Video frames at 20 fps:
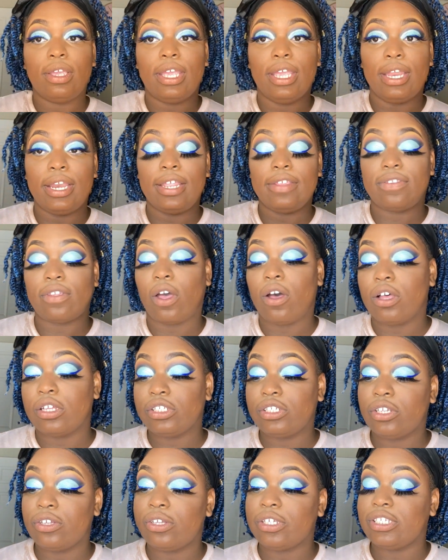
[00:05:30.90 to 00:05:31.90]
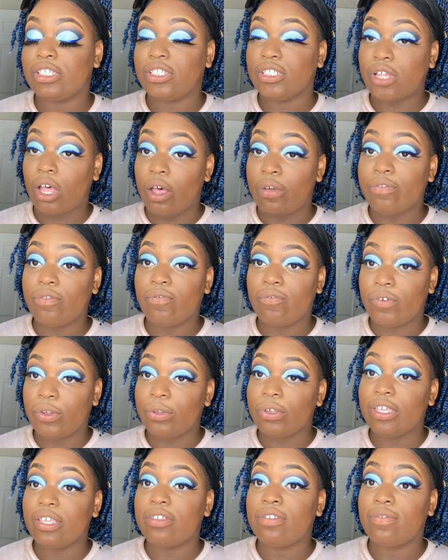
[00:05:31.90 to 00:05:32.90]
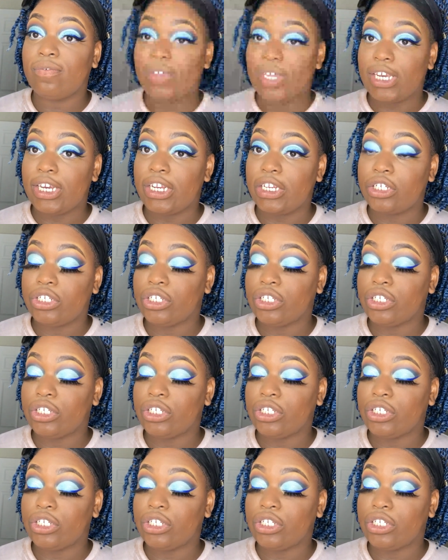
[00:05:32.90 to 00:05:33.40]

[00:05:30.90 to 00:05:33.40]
And it's also a soft focus finish.